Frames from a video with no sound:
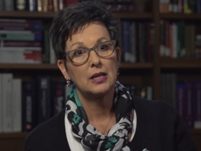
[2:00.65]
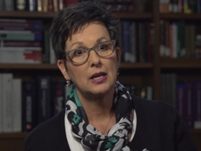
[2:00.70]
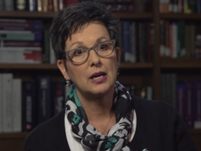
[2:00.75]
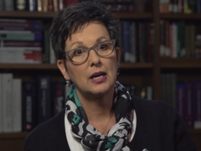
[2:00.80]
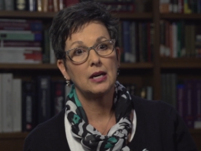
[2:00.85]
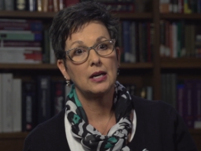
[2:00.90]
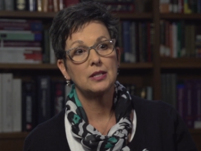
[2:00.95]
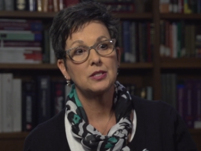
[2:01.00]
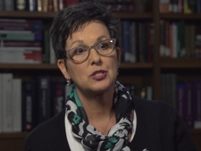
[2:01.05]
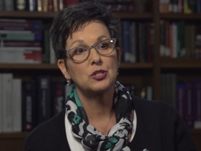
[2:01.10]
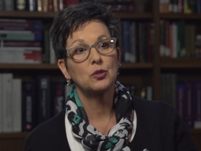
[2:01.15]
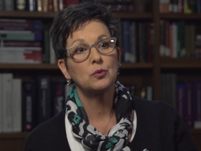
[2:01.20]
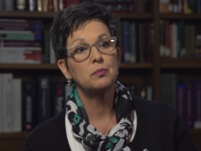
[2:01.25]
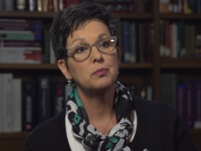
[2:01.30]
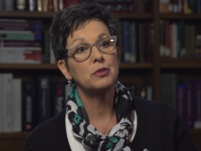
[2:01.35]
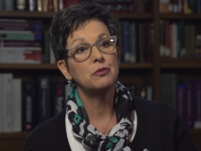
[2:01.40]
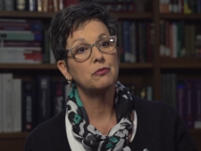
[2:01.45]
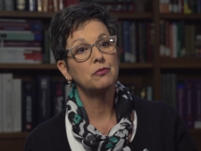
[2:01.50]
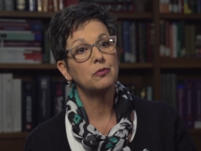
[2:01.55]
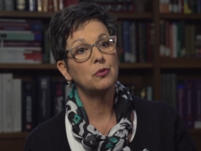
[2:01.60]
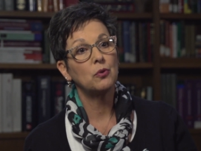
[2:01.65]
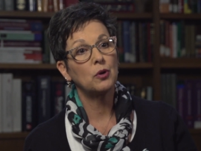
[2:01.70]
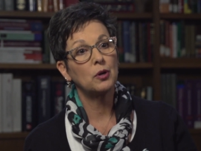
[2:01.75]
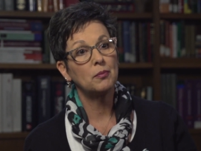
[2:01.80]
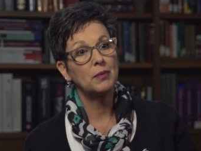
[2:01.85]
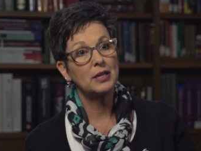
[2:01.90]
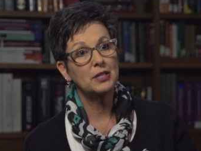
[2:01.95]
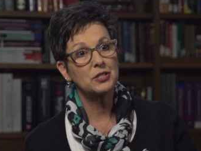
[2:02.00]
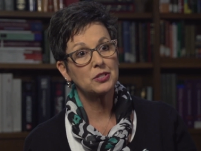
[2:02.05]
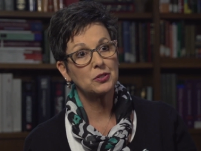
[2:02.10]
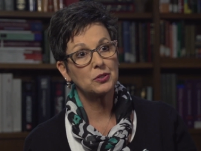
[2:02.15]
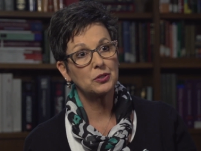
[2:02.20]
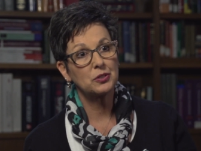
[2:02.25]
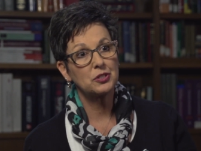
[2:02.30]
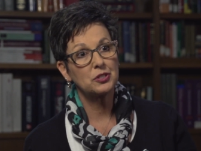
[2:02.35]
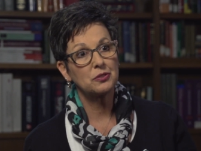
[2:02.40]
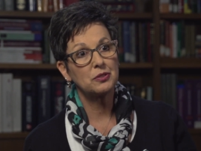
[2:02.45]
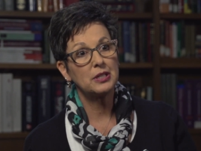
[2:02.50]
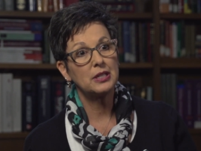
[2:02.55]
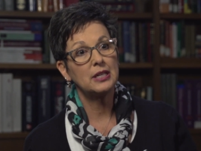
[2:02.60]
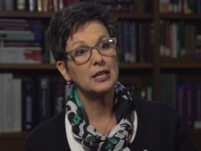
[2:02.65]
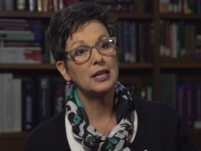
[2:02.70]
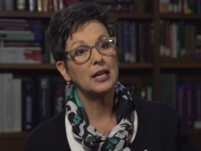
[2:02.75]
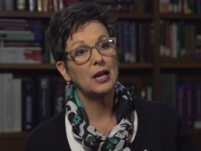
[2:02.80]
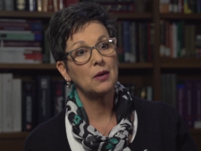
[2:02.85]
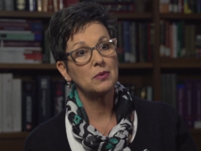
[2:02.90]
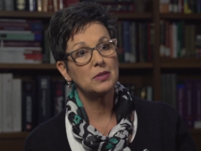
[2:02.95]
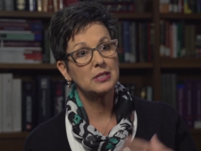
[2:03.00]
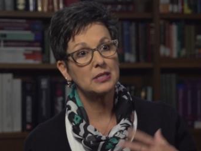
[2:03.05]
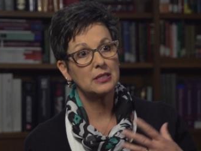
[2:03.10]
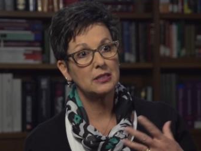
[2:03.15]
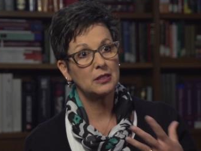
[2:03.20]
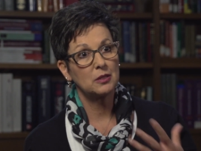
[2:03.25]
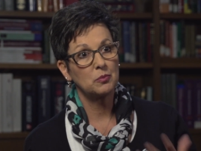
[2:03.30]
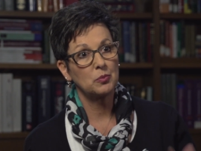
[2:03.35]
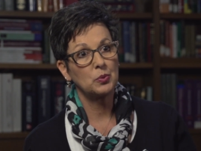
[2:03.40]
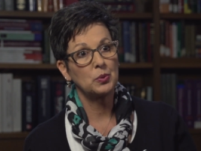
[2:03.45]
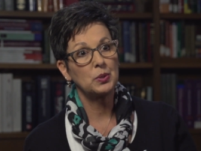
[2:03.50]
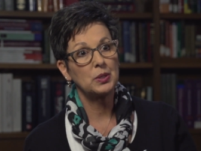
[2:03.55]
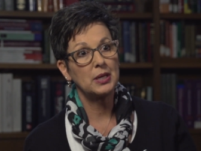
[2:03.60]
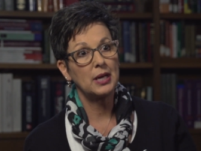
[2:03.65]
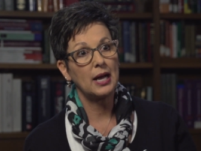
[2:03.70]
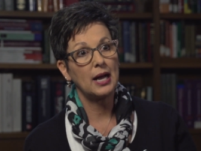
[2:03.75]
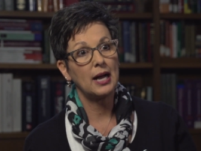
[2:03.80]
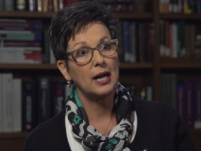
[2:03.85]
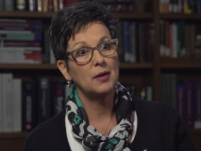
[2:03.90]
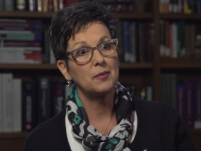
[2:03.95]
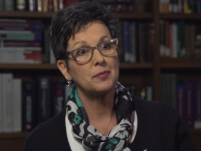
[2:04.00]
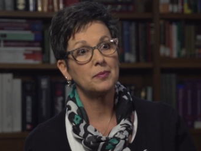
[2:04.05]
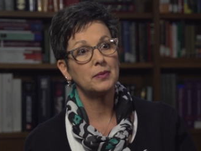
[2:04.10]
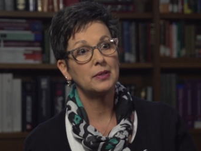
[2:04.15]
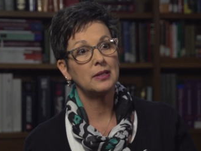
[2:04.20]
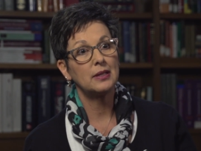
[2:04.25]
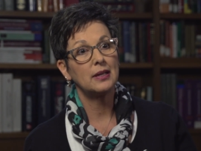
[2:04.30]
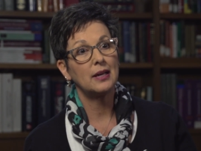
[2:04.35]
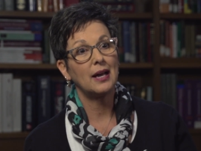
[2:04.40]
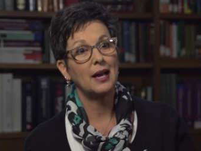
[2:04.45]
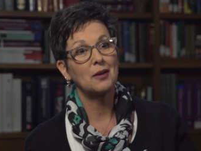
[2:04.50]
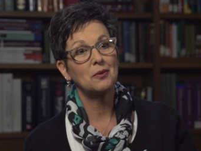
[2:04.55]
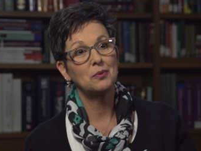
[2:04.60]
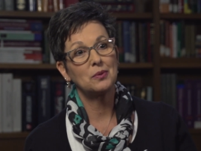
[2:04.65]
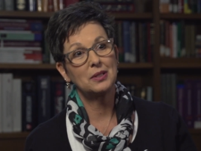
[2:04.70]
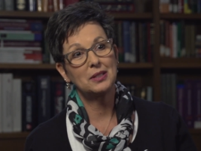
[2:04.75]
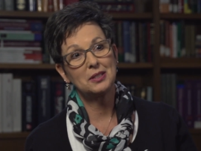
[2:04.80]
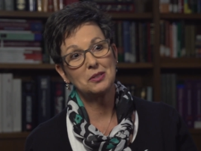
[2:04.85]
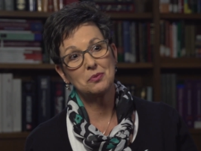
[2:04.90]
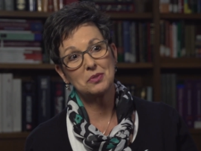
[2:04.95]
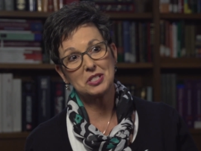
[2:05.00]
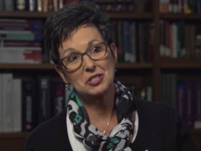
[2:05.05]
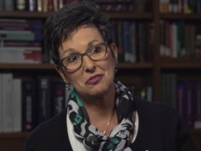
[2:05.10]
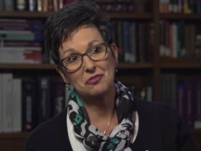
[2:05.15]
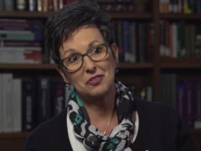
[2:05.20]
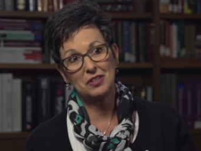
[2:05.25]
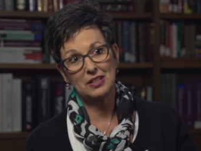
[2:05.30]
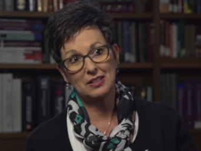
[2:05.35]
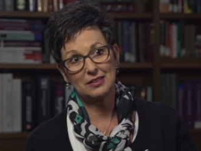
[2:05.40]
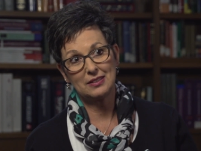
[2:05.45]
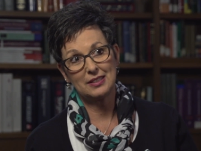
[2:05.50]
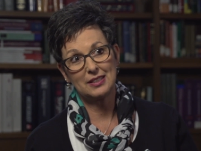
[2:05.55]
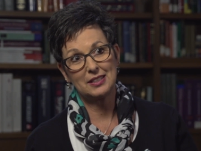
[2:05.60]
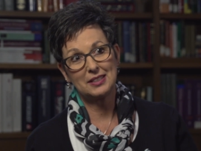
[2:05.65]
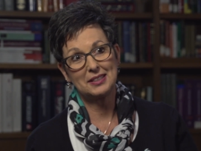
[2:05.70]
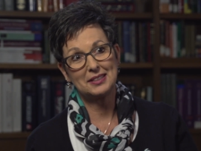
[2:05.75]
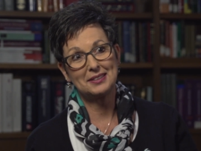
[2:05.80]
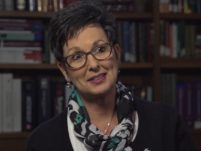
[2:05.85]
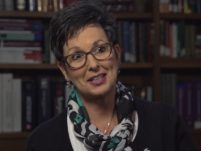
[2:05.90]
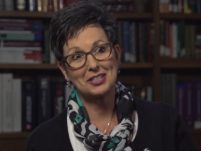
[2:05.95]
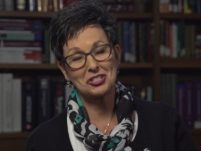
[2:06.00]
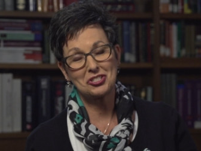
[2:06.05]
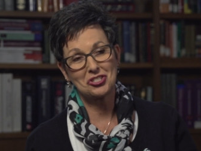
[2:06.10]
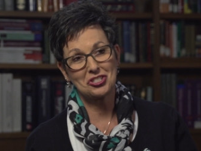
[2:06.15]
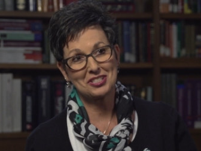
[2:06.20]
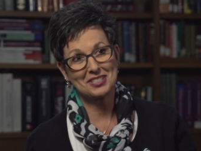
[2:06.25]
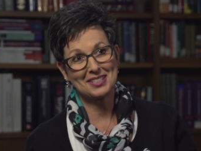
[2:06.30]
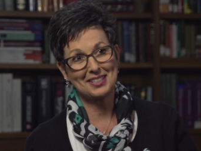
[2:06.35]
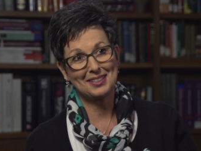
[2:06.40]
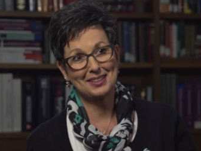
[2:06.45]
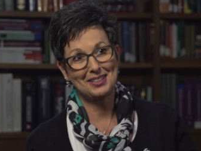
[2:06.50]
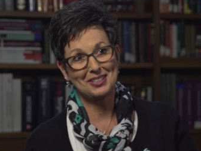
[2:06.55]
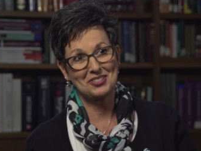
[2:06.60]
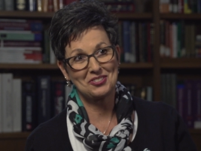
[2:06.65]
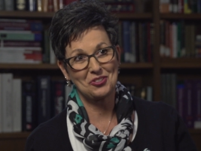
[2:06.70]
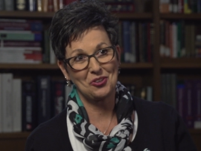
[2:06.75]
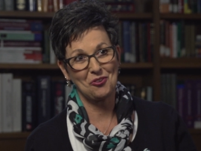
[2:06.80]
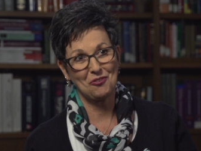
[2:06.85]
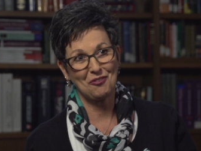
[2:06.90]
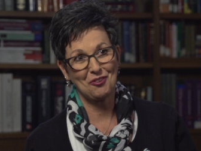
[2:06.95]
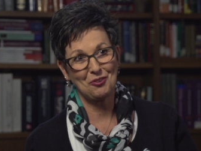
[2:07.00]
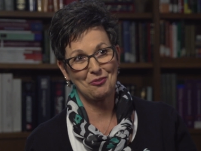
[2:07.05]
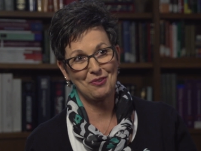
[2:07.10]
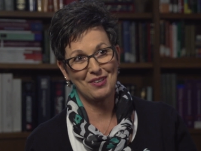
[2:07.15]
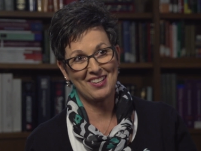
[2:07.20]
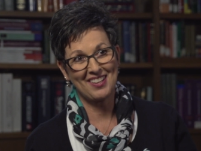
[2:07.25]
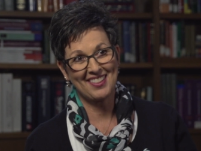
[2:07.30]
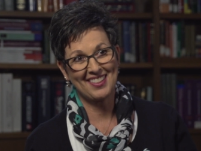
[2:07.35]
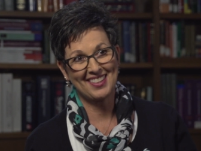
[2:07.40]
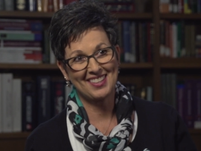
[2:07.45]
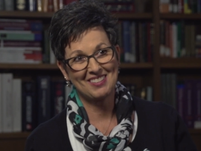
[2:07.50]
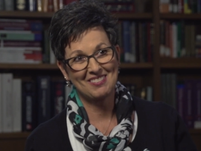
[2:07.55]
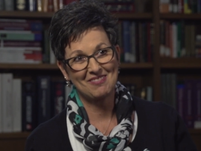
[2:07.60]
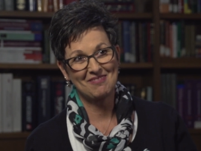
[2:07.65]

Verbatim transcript: Uh, so before my surgery and I was in the pre op, I really was feeling, let's just get this over with.